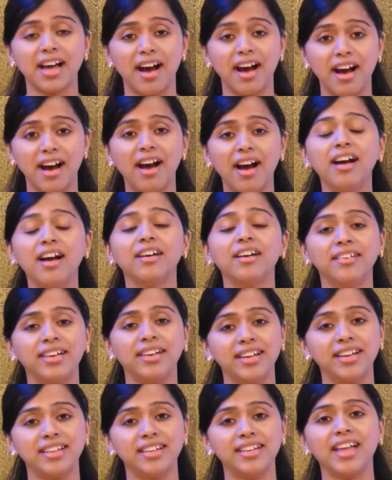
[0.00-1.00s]
are
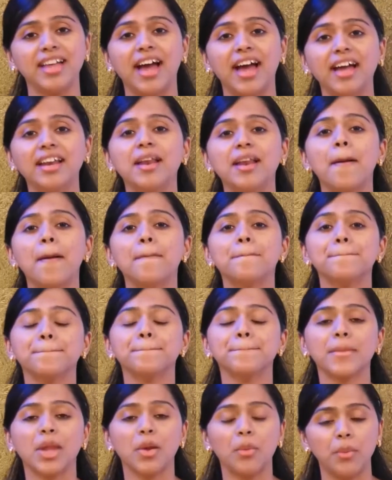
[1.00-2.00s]
greater than
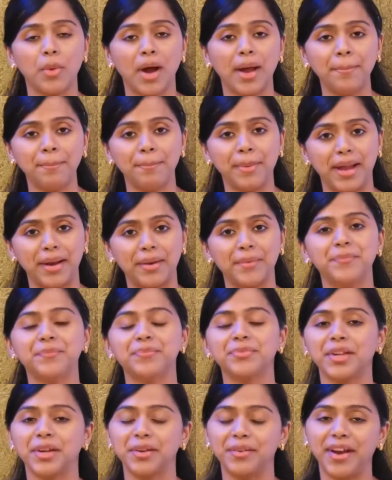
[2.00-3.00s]
1 pen,
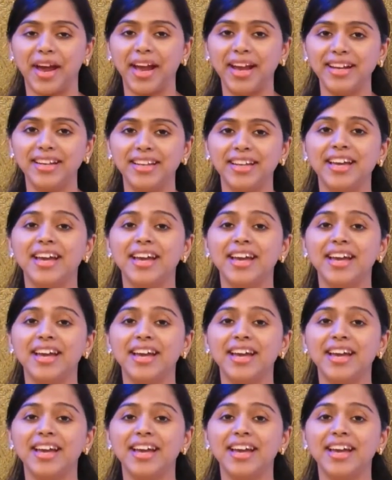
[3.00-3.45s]
right?